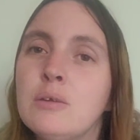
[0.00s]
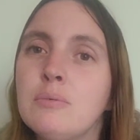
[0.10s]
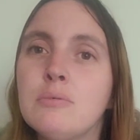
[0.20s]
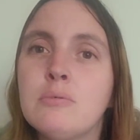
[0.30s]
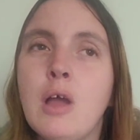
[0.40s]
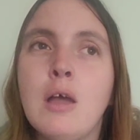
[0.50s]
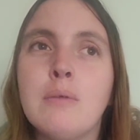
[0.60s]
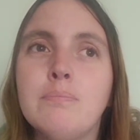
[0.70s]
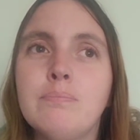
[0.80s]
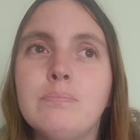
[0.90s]
So
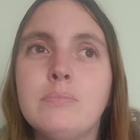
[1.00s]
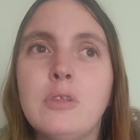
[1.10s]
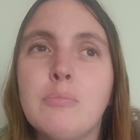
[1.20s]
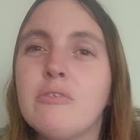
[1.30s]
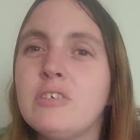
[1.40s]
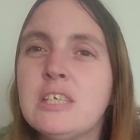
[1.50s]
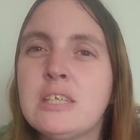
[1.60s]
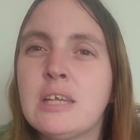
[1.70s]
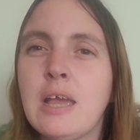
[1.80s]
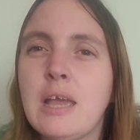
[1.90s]
the brother and
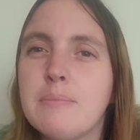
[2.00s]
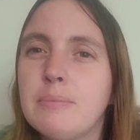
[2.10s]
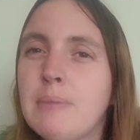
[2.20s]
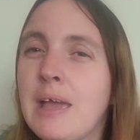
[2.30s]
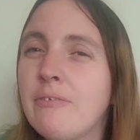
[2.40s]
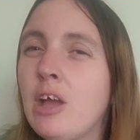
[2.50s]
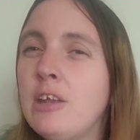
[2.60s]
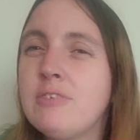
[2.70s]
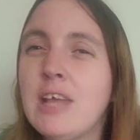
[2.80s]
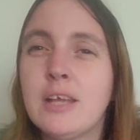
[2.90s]
sister pair have
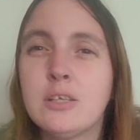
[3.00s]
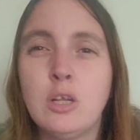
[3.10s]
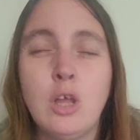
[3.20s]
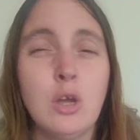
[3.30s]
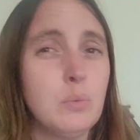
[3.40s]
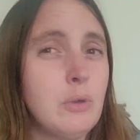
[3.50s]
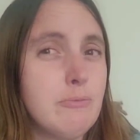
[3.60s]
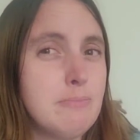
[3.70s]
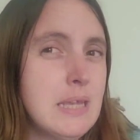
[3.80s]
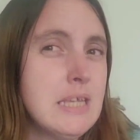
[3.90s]
kind of tagged along
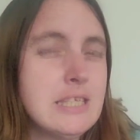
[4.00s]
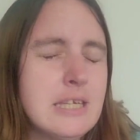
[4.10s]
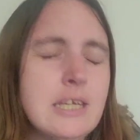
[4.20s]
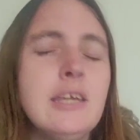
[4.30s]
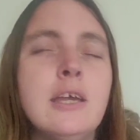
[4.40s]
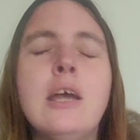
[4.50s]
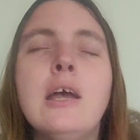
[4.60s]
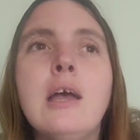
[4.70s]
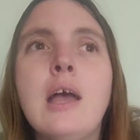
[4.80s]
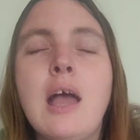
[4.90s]
with Maisie,
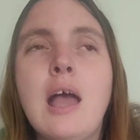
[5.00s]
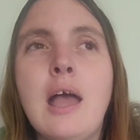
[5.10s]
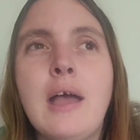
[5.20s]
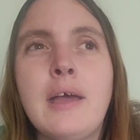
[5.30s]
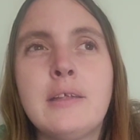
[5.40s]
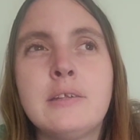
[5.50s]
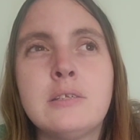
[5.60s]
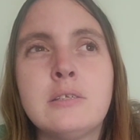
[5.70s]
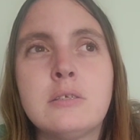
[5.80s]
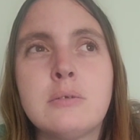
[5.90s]

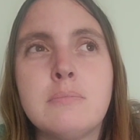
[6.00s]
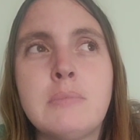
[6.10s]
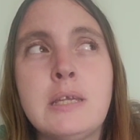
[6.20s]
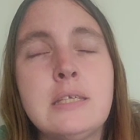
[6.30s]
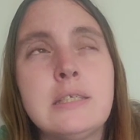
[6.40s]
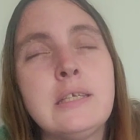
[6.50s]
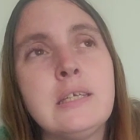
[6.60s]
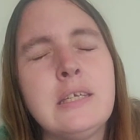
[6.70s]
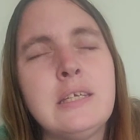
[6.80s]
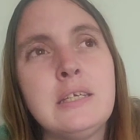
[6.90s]
and
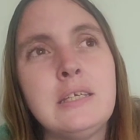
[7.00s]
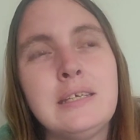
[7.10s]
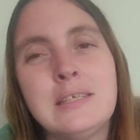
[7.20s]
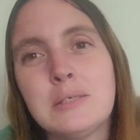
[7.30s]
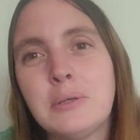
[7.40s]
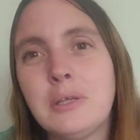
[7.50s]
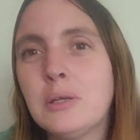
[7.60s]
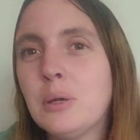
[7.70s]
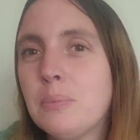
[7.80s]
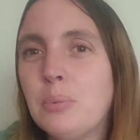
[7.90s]
Maisie is
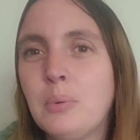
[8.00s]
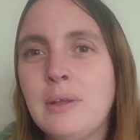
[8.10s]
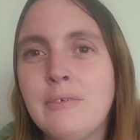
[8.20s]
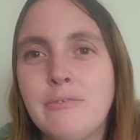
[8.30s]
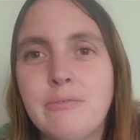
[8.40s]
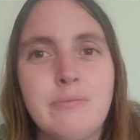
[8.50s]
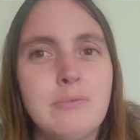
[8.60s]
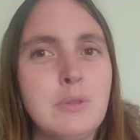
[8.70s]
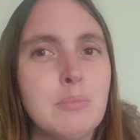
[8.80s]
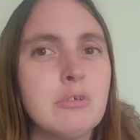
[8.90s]
hooking up with
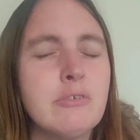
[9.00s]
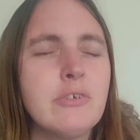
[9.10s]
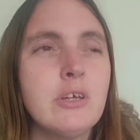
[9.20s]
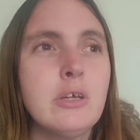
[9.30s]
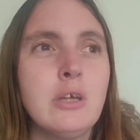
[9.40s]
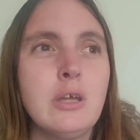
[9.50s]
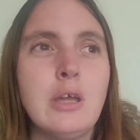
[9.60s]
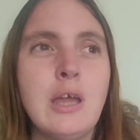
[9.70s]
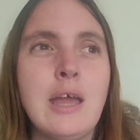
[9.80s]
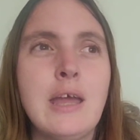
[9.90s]
the brother,
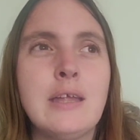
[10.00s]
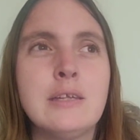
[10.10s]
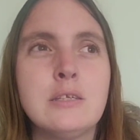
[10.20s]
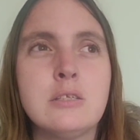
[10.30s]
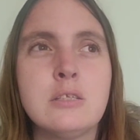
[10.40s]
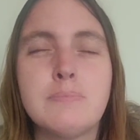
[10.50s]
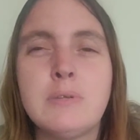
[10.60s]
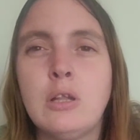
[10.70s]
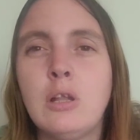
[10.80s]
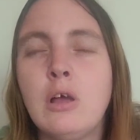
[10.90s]
and there's
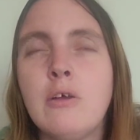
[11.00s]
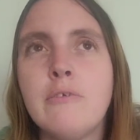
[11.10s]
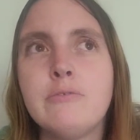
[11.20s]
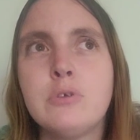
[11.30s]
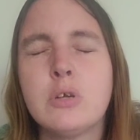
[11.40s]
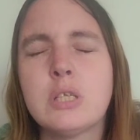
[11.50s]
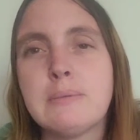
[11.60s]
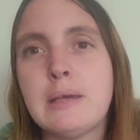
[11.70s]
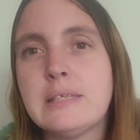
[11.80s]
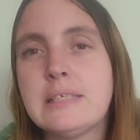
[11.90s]
been a lot of
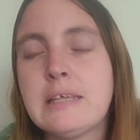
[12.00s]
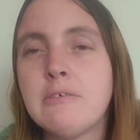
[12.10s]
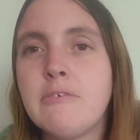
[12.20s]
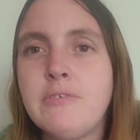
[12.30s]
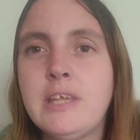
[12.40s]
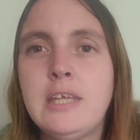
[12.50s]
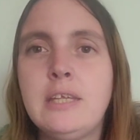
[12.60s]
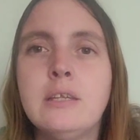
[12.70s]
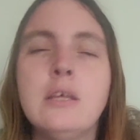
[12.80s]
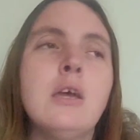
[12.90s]
talks about
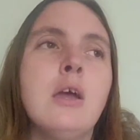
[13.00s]
Seraphine